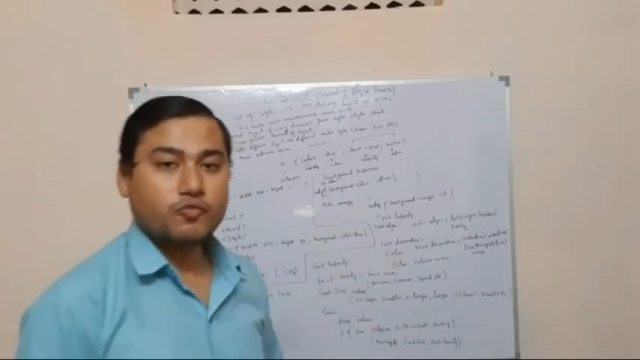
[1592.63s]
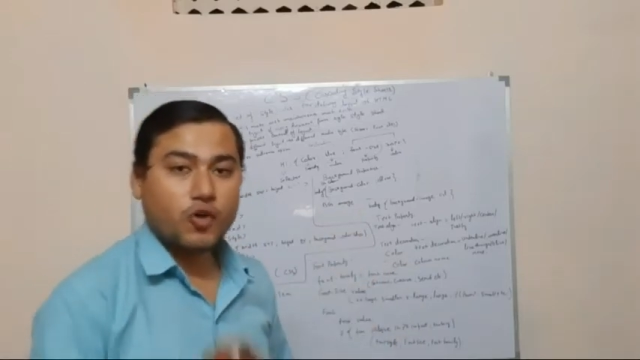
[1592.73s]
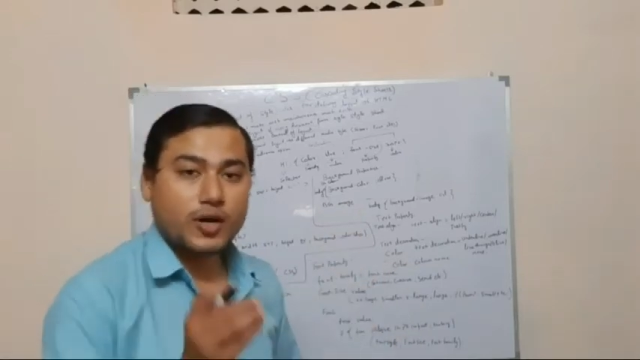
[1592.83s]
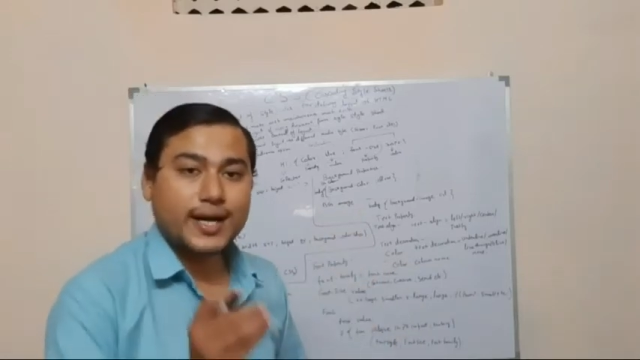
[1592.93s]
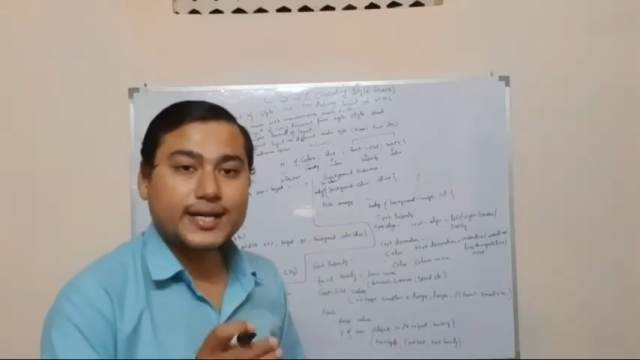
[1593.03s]

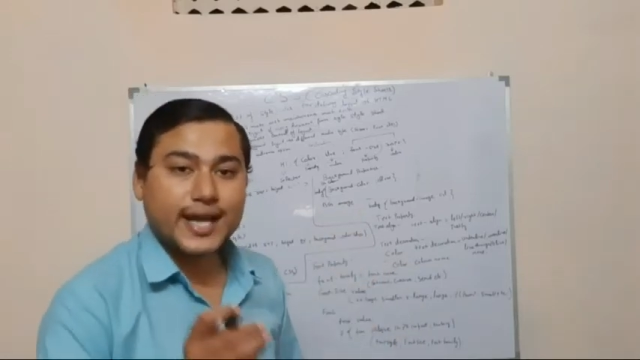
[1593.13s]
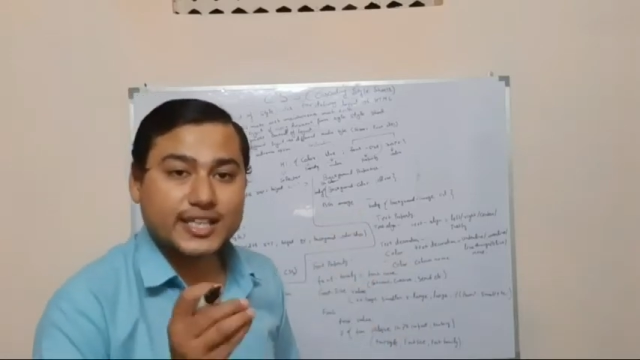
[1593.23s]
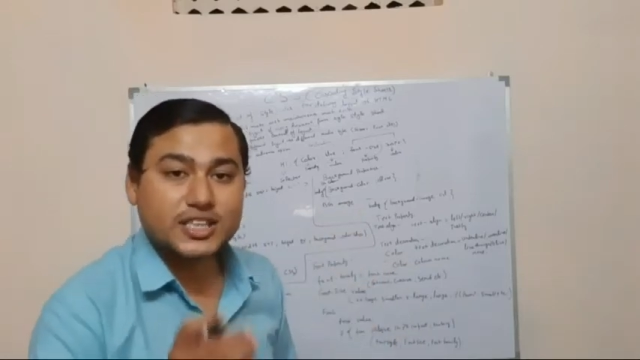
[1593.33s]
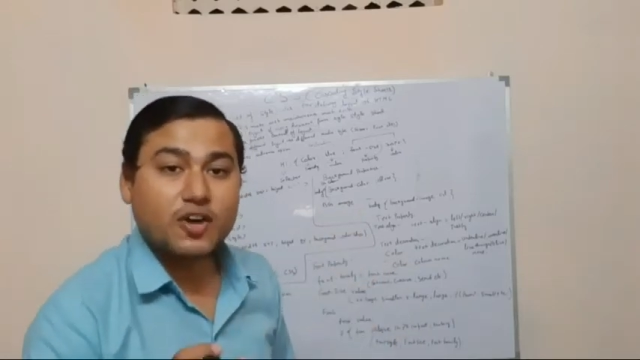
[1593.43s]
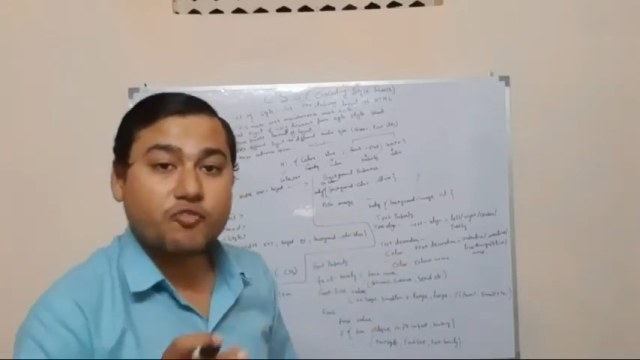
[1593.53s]
For
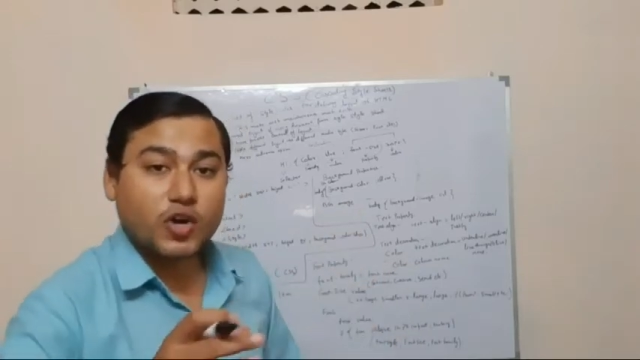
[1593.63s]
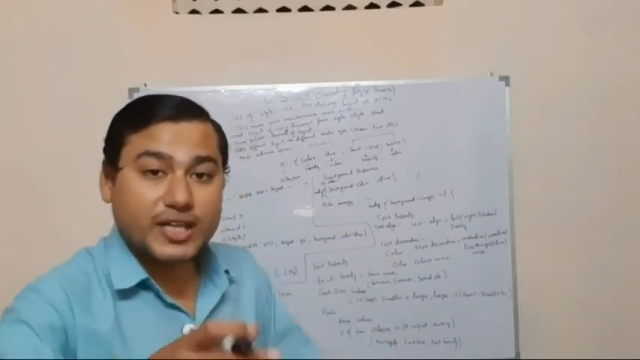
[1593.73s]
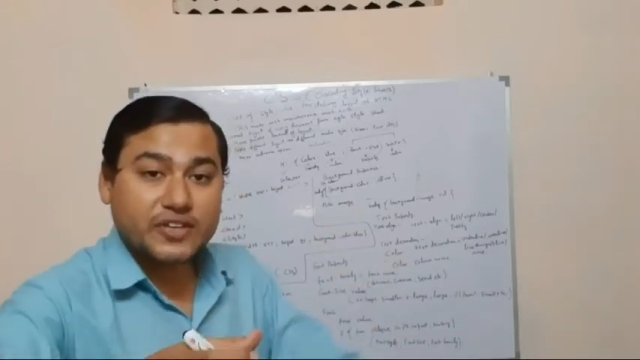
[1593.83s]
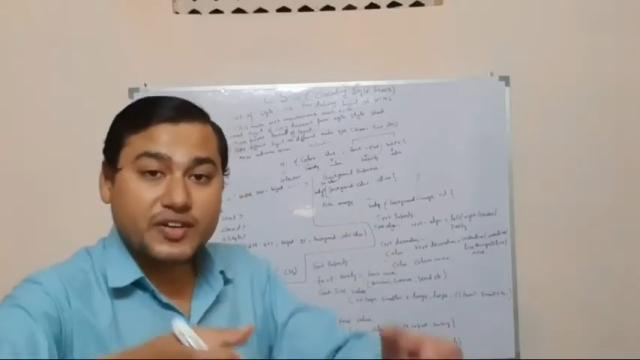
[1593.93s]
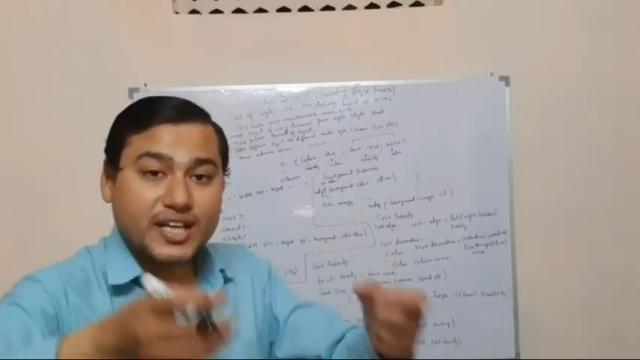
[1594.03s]
attaching or
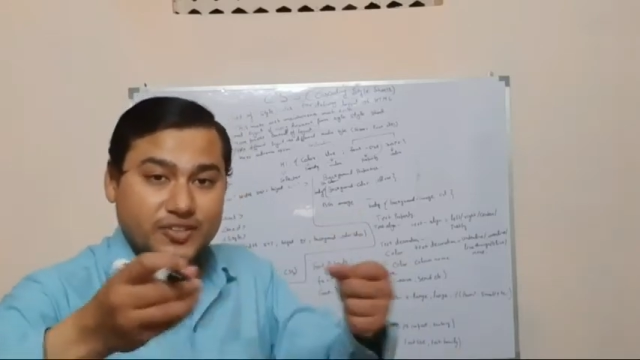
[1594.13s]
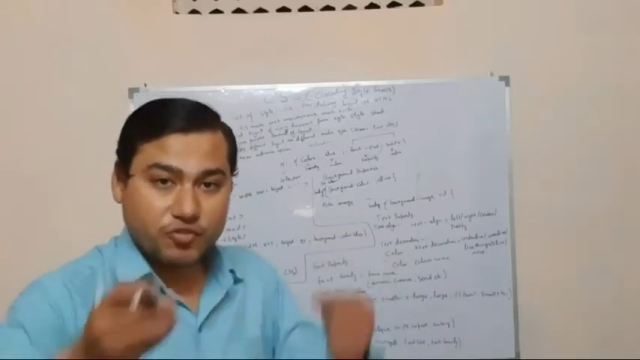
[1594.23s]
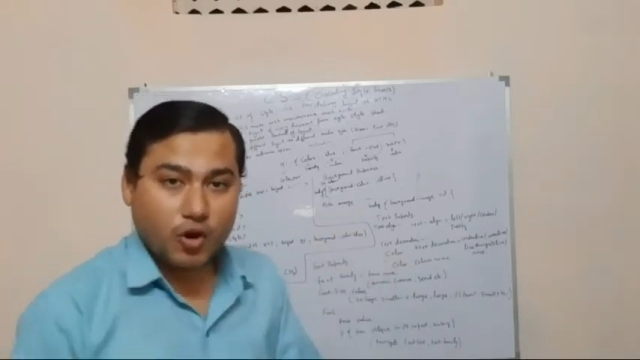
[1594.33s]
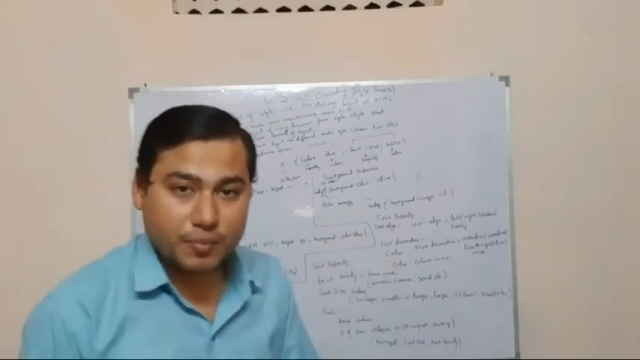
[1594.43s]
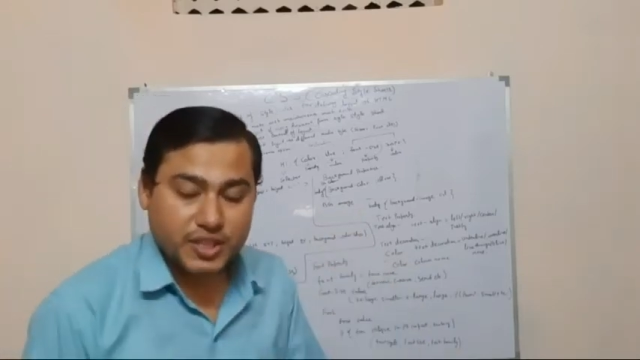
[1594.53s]
for giving
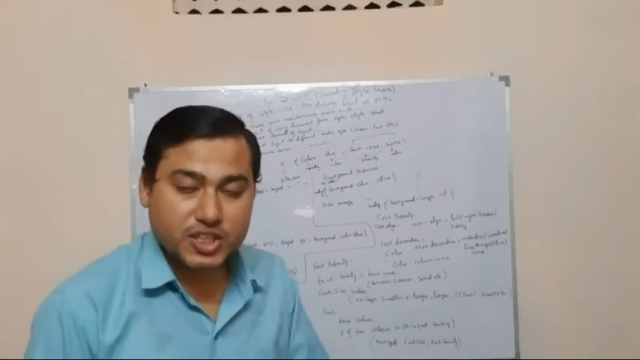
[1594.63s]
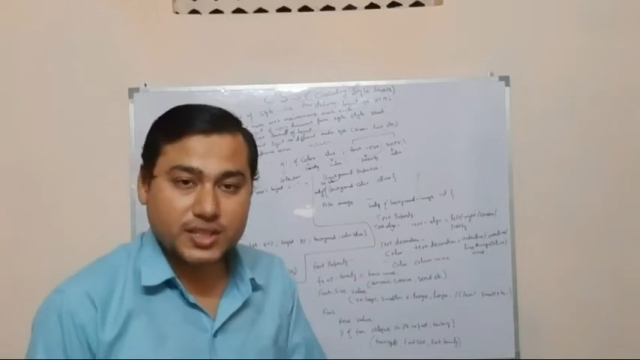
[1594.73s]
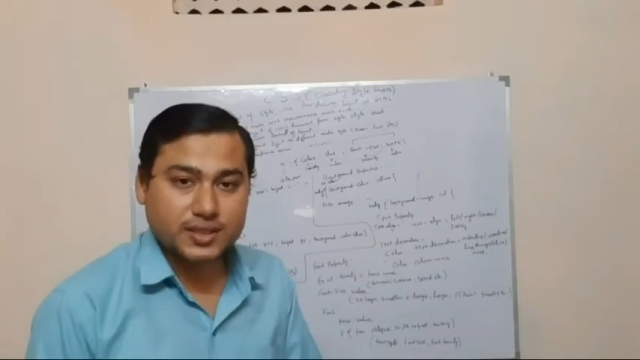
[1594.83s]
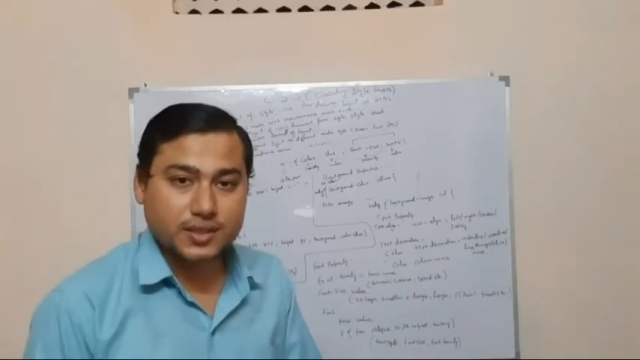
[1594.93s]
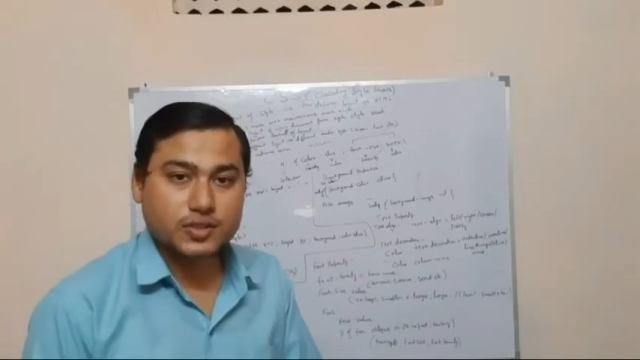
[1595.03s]

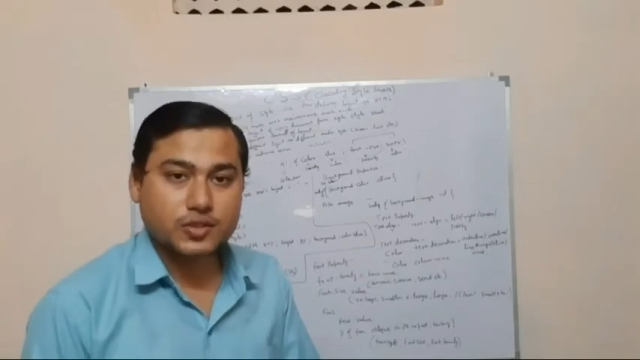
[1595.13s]
information